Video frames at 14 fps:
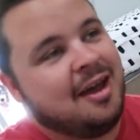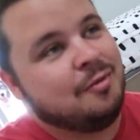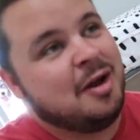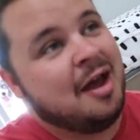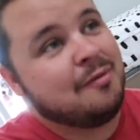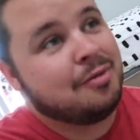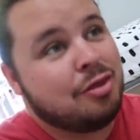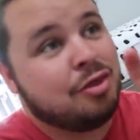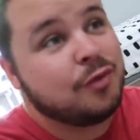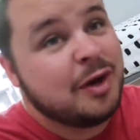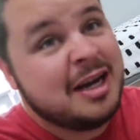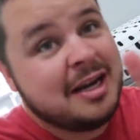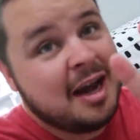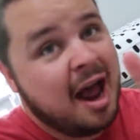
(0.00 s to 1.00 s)
And we have
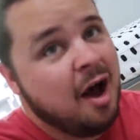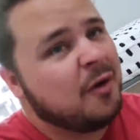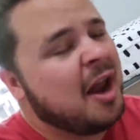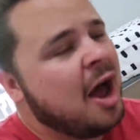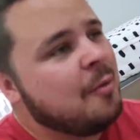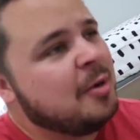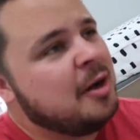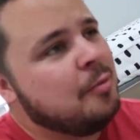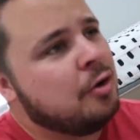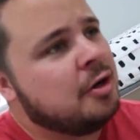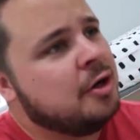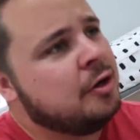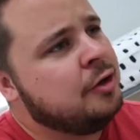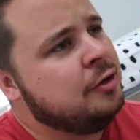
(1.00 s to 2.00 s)
three now, and how many
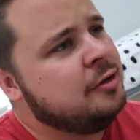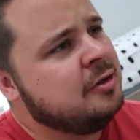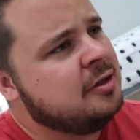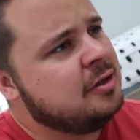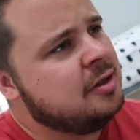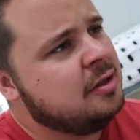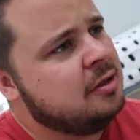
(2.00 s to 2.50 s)
more cocoons?